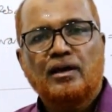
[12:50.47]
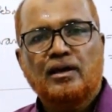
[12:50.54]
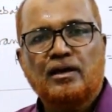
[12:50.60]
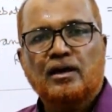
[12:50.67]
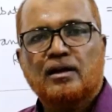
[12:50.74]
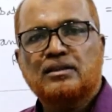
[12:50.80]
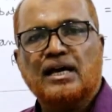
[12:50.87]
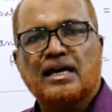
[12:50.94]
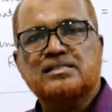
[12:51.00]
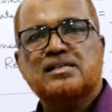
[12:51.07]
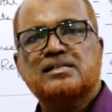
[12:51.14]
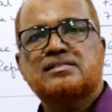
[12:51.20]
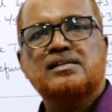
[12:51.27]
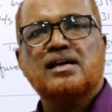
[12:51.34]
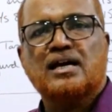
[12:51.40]
Here the
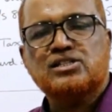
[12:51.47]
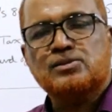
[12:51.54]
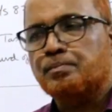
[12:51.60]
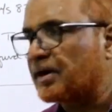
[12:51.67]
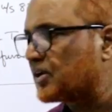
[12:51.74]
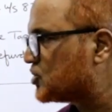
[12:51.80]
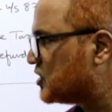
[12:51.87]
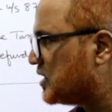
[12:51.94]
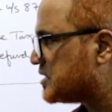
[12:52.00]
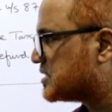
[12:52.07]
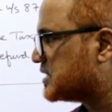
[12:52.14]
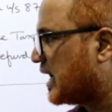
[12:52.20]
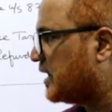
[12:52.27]
assessee has purchased